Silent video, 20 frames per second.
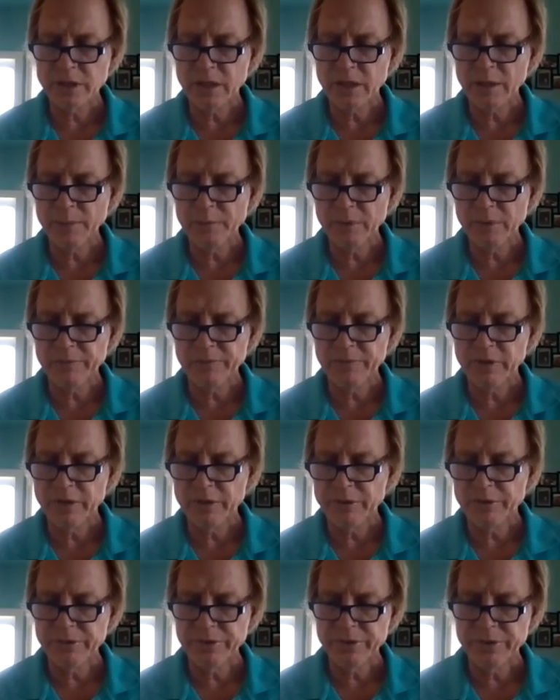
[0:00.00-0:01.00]
couple of
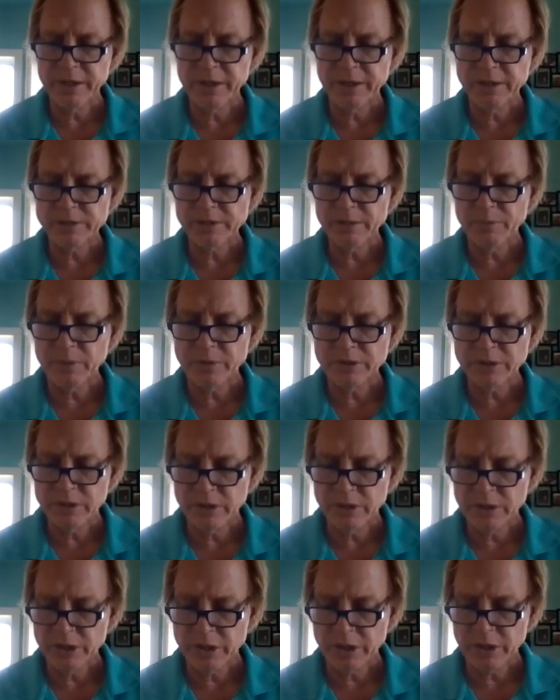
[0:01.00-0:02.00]
other things I want
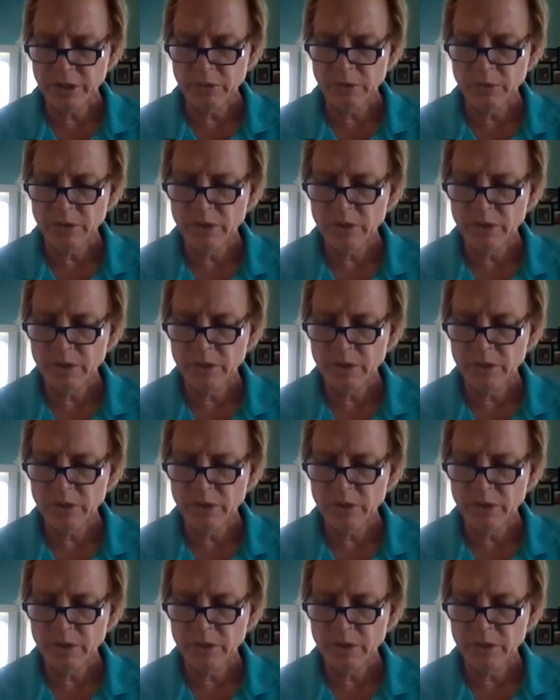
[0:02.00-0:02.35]
you to know.